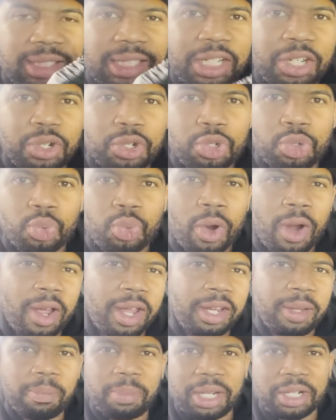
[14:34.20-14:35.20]
you're
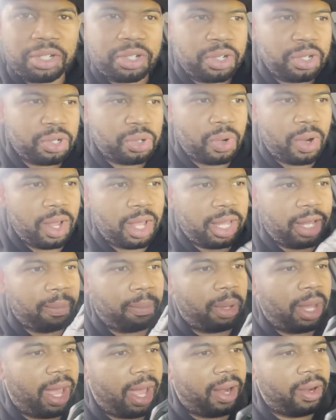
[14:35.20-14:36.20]
drawing a picture, drawing a
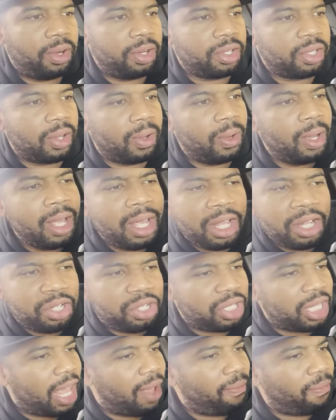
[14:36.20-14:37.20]
pattern. So
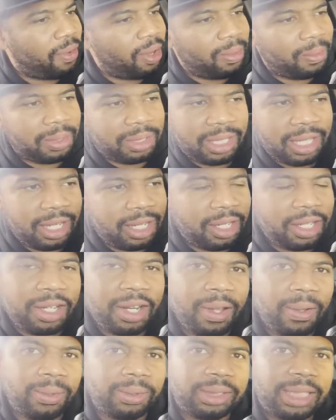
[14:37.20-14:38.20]
just have fun with it. You
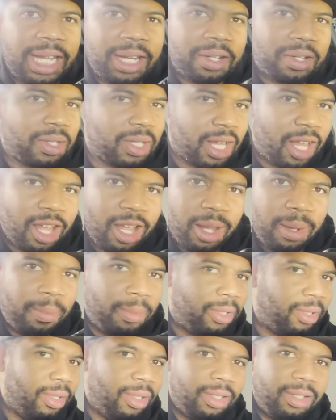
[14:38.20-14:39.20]
know, take your time.
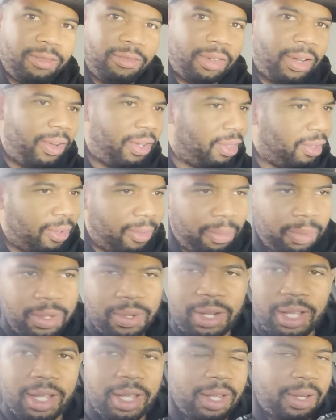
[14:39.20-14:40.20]
It's very
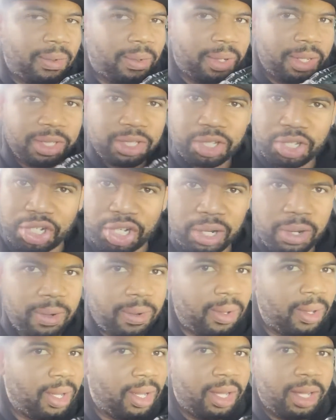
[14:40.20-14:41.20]
therapeutic, or it's
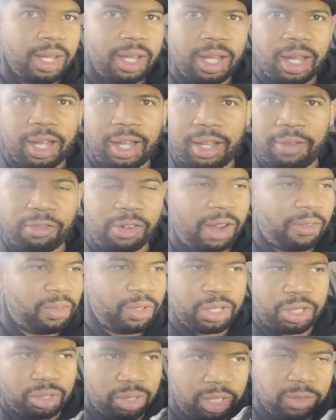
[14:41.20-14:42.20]
chill. If you're having
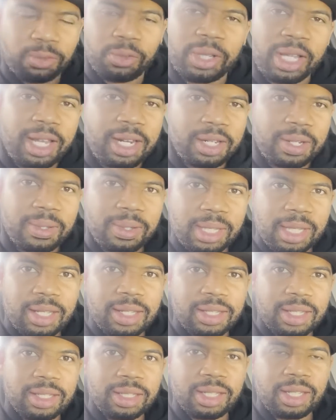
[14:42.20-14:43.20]
a stressful day, do
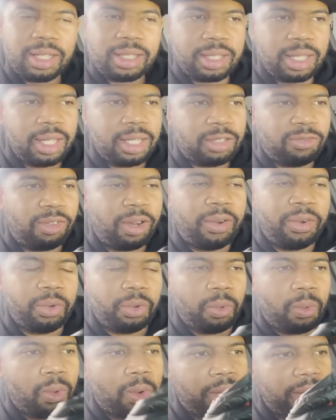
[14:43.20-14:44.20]
this. It's very
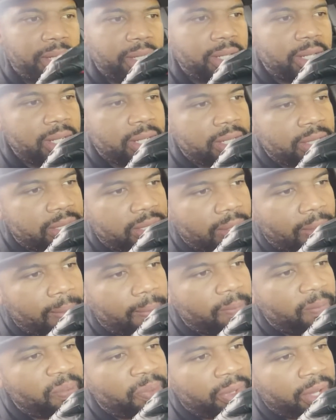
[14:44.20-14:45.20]
rewarding. So
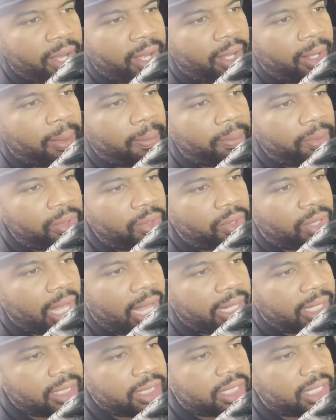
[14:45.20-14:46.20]

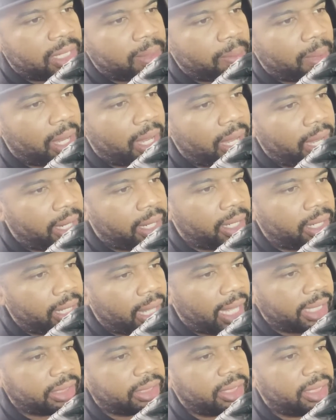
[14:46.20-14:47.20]
I can see mine.
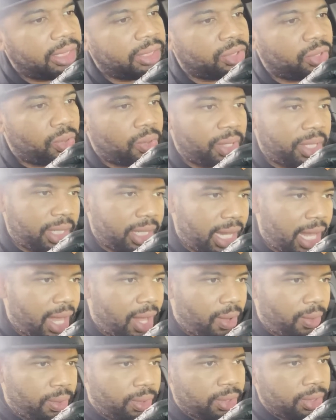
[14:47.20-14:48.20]
Actually, these are going down.